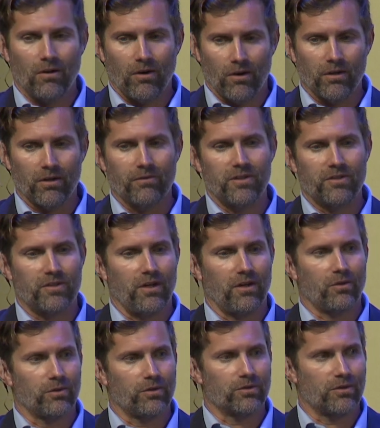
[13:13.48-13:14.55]
all of these
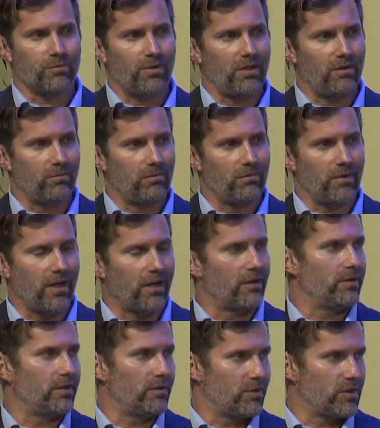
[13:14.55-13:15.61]
stakeholders are being
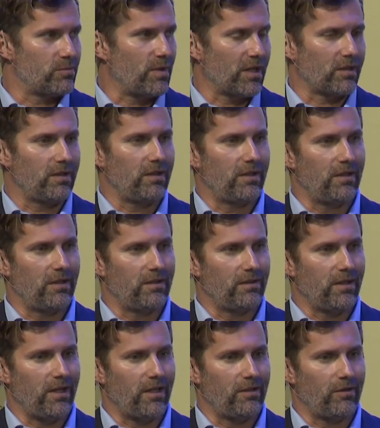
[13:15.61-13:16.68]
honored and respected,
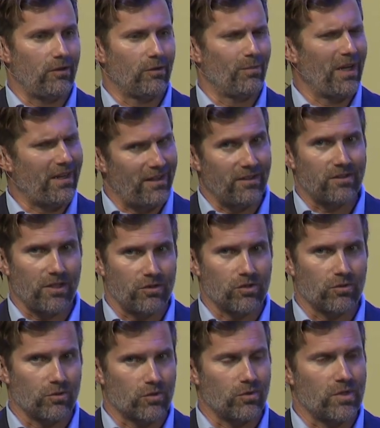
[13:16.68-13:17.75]
and you're making
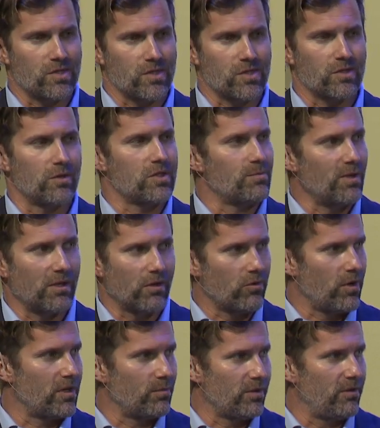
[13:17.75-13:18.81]
intentional choices. So it's been
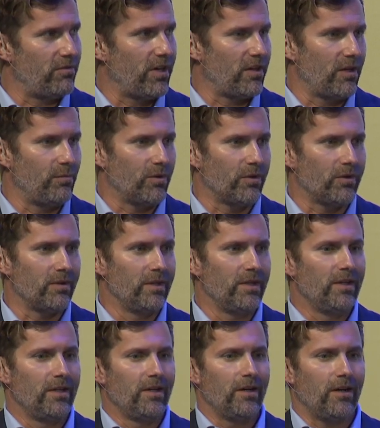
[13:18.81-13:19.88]
incredibly valuable
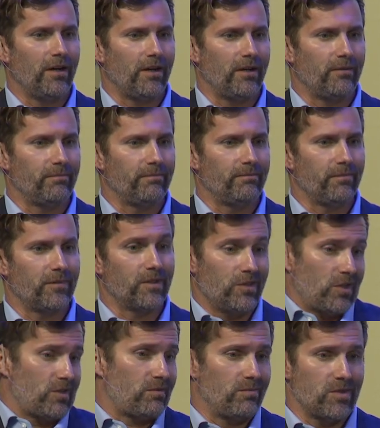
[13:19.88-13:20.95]
to
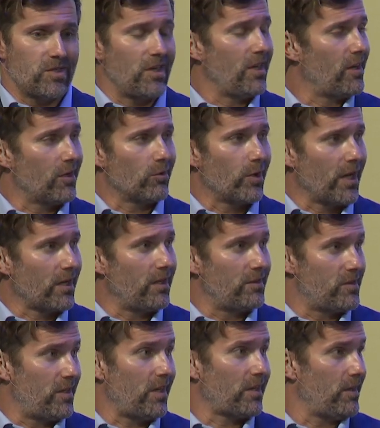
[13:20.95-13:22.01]
just see how you're
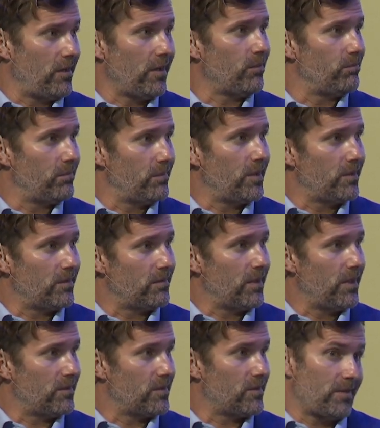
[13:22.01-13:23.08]
stacking up
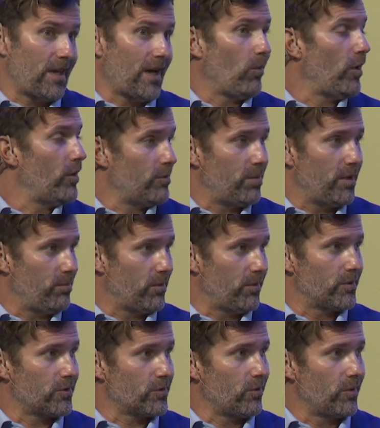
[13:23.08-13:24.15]
and how other people
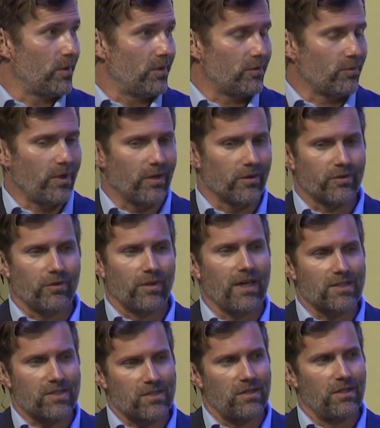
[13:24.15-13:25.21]
are scoring as well. So
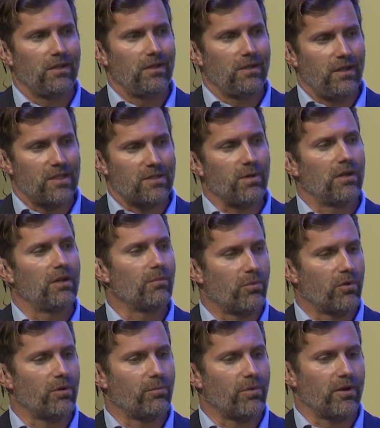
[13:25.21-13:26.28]
it's been an
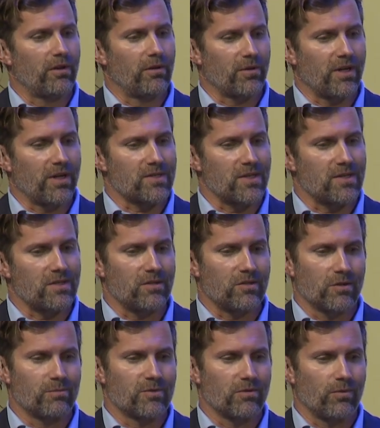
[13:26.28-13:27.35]
important part of the process. In
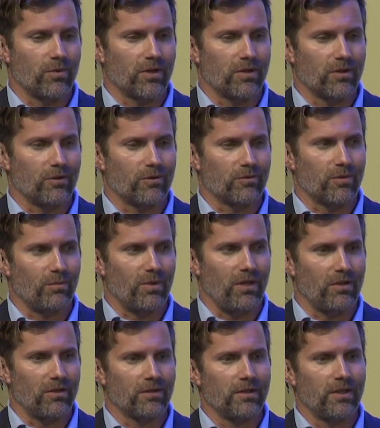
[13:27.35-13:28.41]
terms of where it goes from
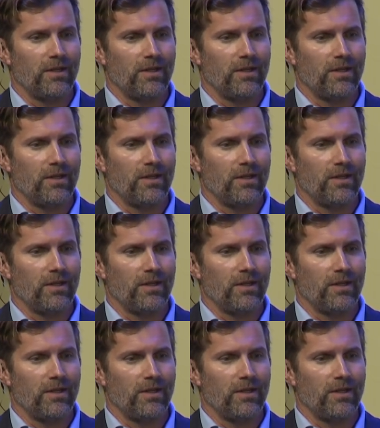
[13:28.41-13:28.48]
here,